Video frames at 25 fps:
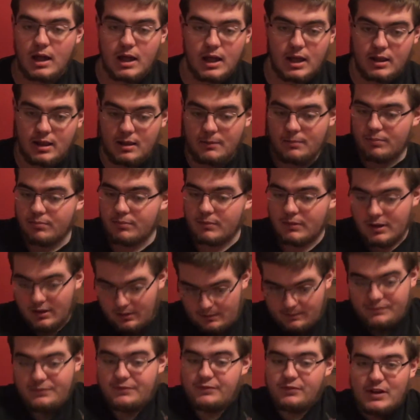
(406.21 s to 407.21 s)
then
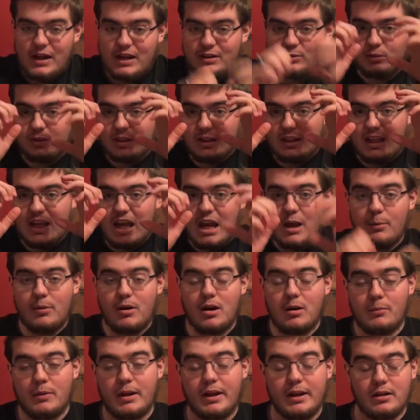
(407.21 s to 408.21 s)
flies with the
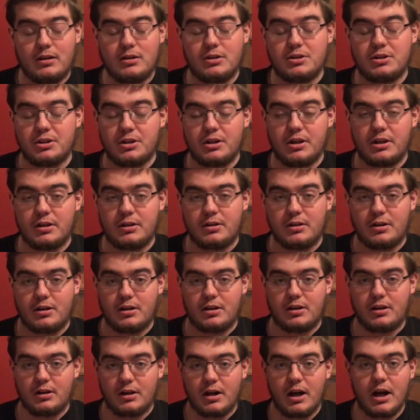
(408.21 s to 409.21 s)
camera. I'm like, good
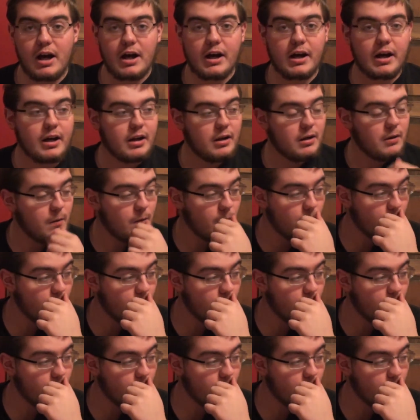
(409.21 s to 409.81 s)
God.